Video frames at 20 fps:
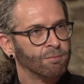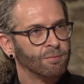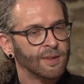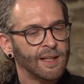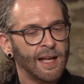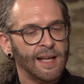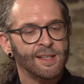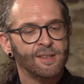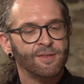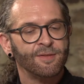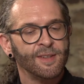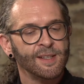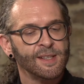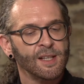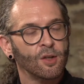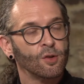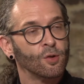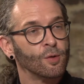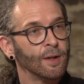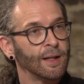There's
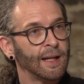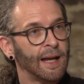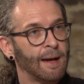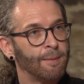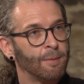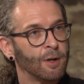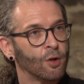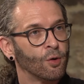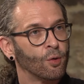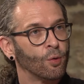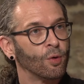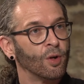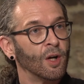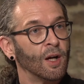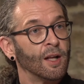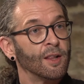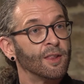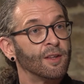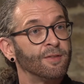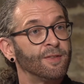physical and chemical.
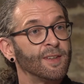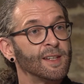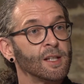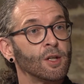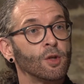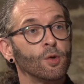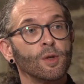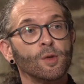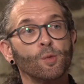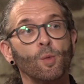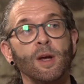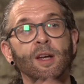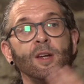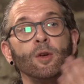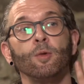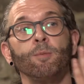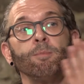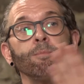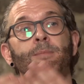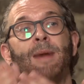The physical is where
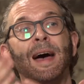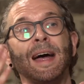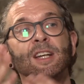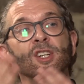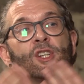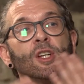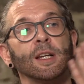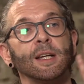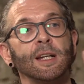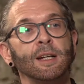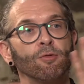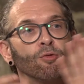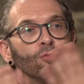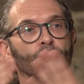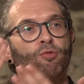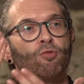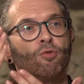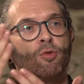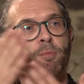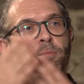you manually
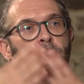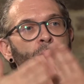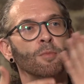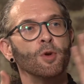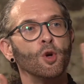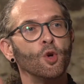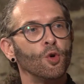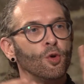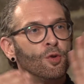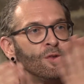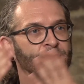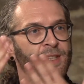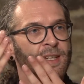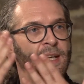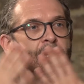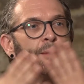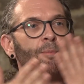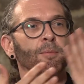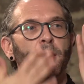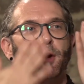remove
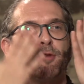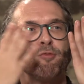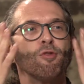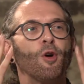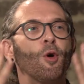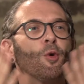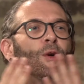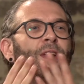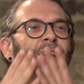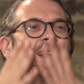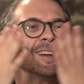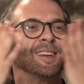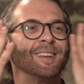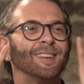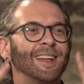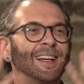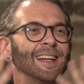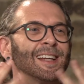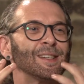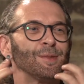skin by rolling
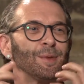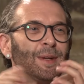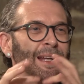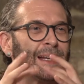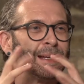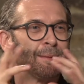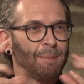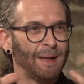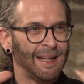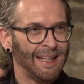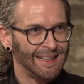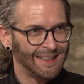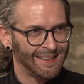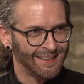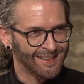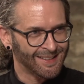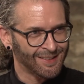things with little beads.